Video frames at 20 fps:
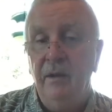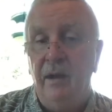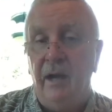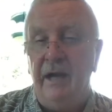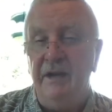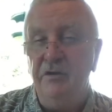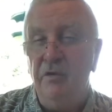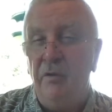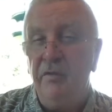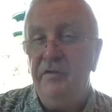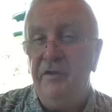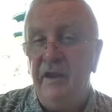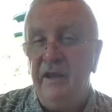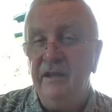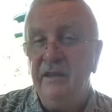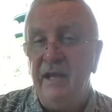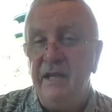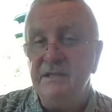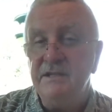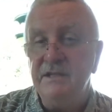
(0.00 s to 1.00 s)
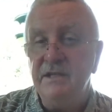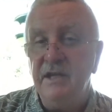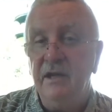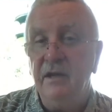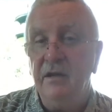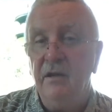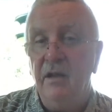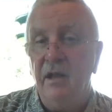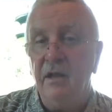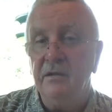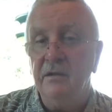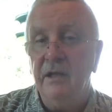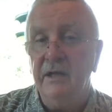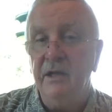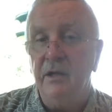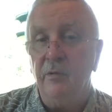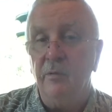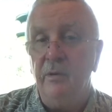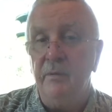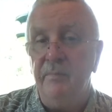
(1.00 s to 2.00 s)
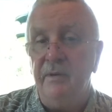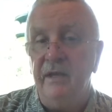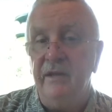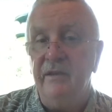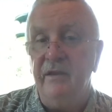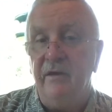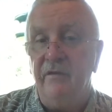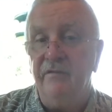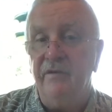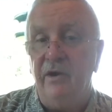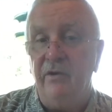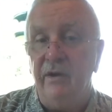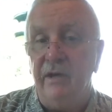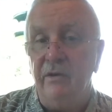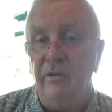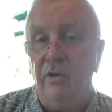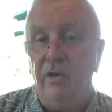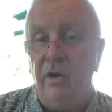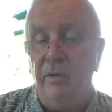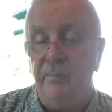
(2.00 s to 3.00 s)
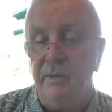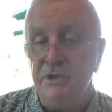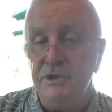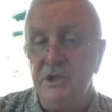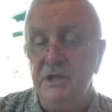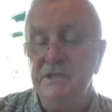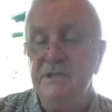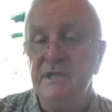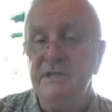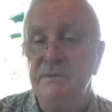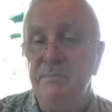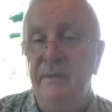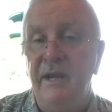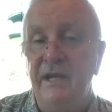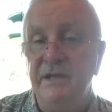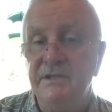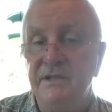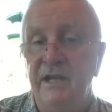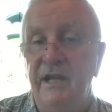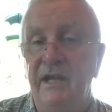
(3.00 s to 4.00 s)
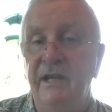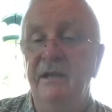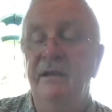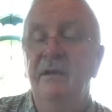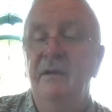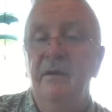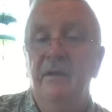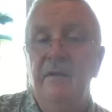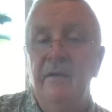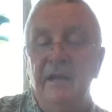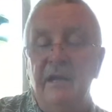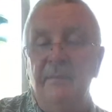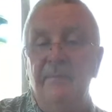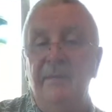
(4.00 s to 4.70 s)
I don't think that synagogue leader would be there very long, but Jesus makes a he